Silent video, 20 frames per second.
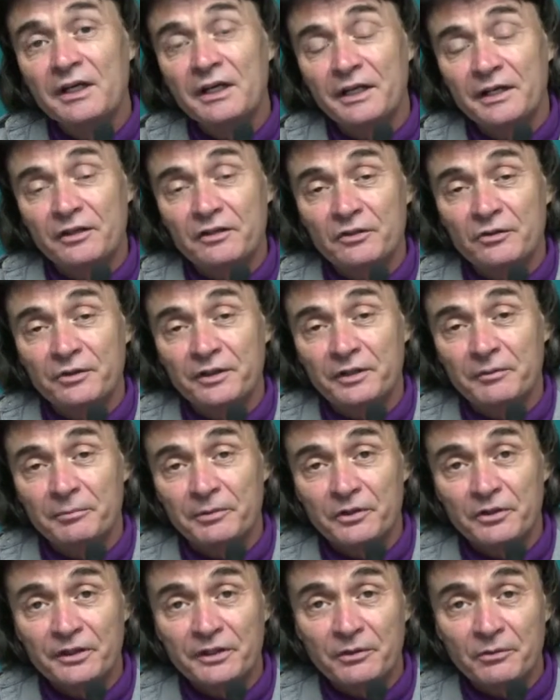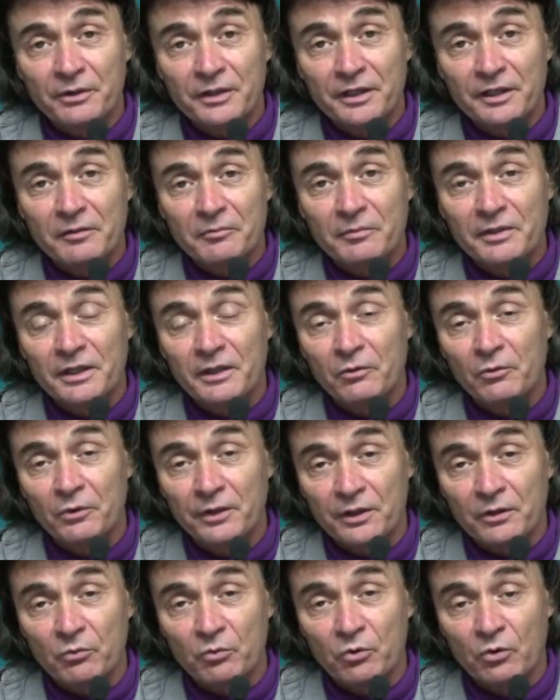including Billy Graham and
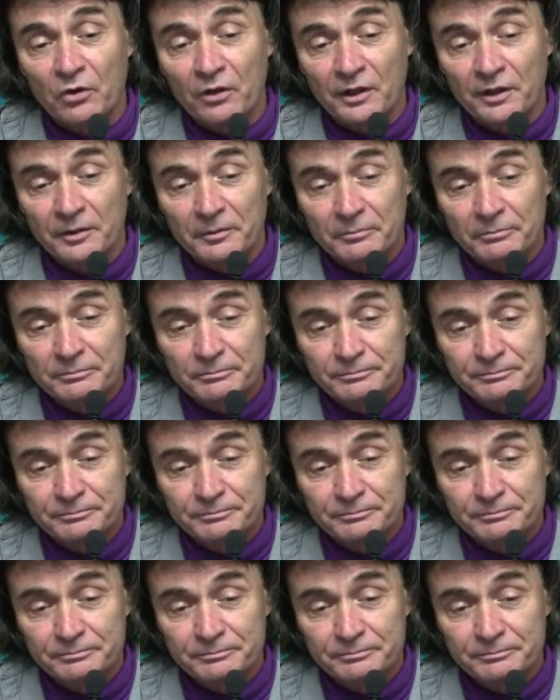Rick Warren.